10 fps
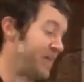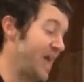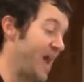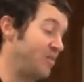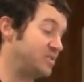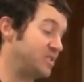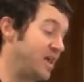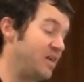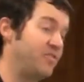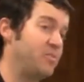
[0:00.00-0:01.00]
the
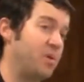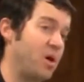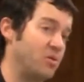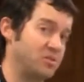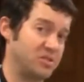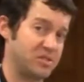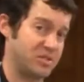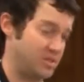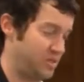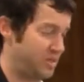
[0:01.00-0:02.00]
outside of the post.
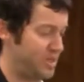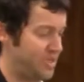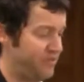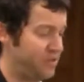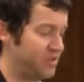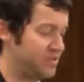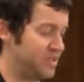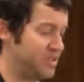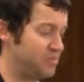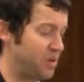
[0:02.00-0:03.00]
If you can see,
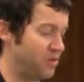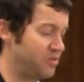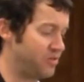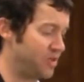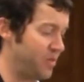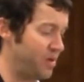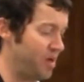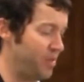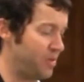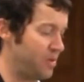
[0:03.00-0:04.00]
this post is coming
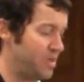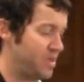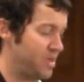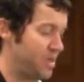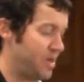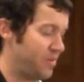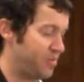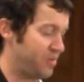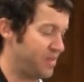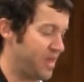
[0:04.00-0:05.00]
up. I'm going
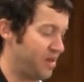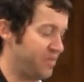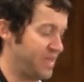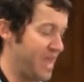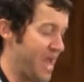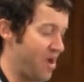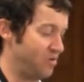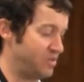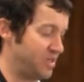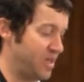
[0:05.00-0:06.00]
to put that on the
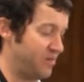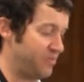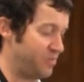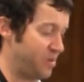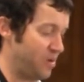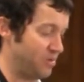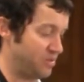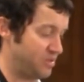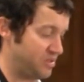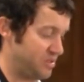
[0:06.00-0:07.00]
outside of the
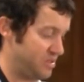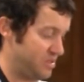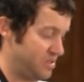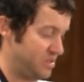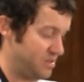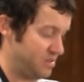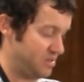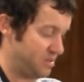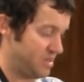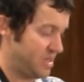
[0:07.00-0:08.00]
post.
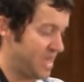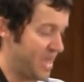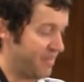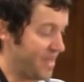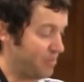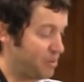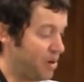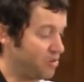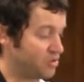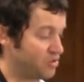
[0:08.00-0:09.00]
And that
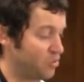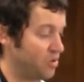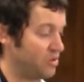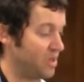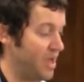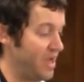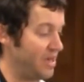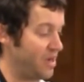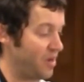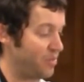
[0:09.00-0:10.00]
post will line
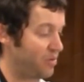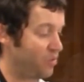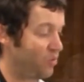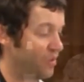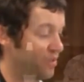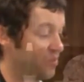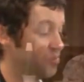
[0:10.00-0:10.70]
up with the